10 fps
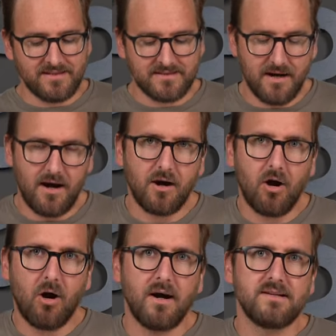let's talk
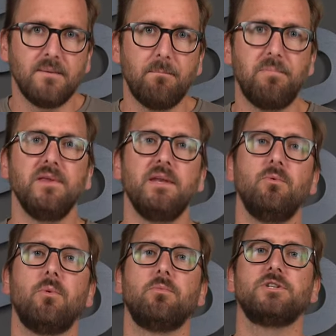RX
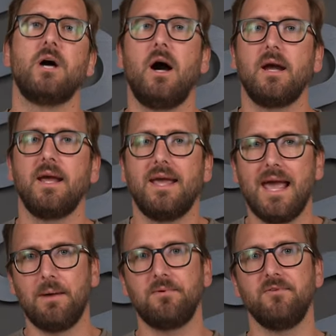ability when we're talking
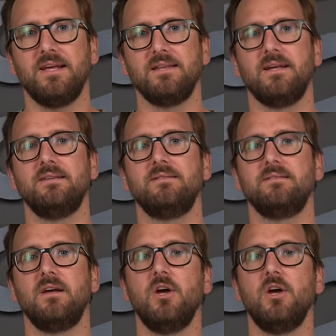Captivate lenses.